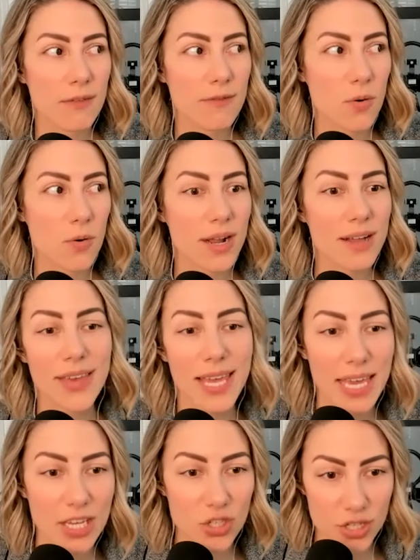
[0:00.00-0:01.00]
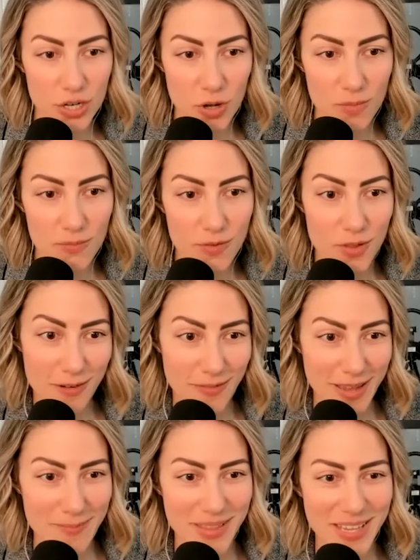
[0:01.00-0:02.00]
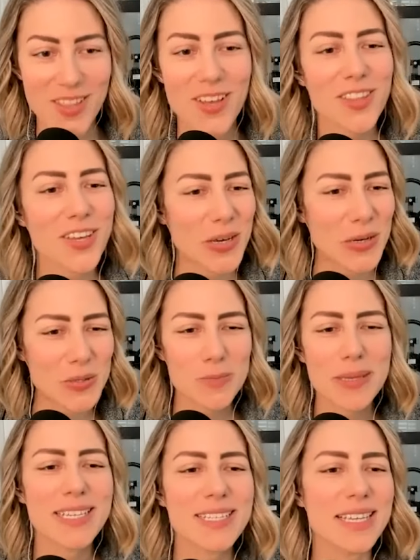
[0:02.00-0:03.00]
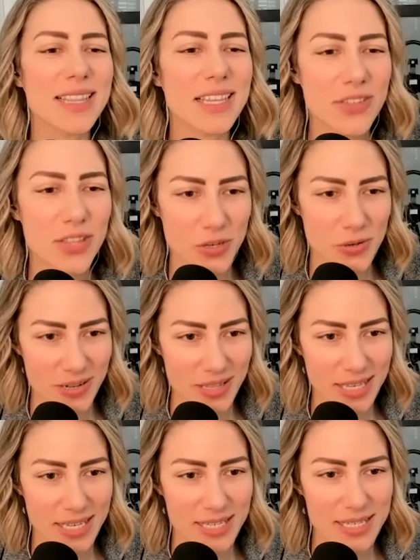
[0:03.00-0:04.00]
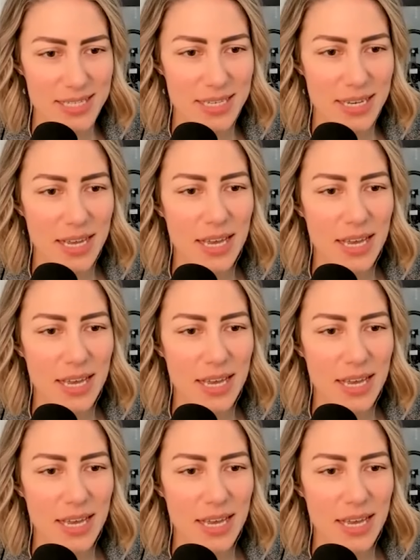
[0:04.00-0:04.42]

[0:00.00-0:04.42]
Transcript: for a vacation home for their family along the coast because they live in the Northeast?